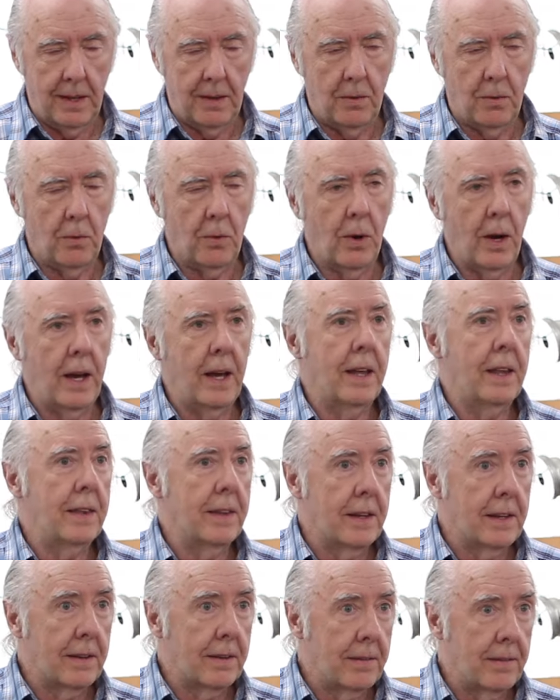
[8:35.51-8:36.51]
way
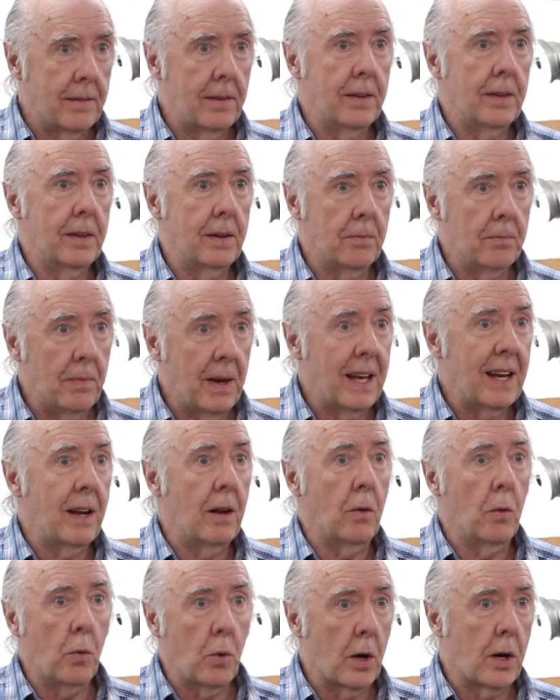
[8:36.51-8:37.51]
the
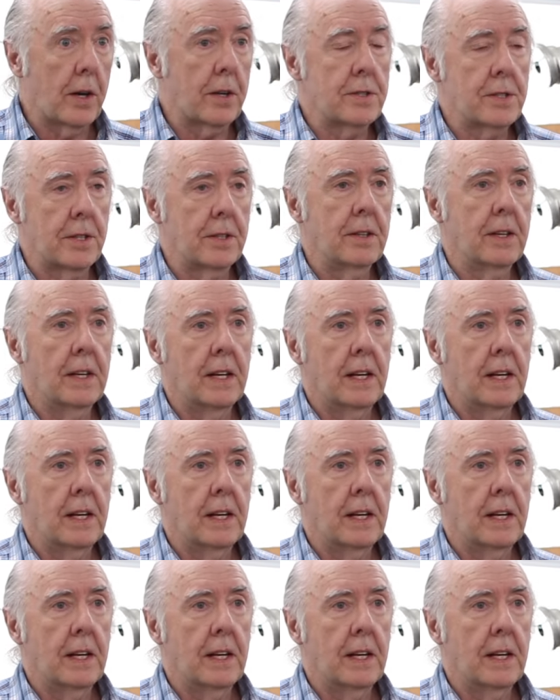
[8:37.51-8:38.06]
metal works.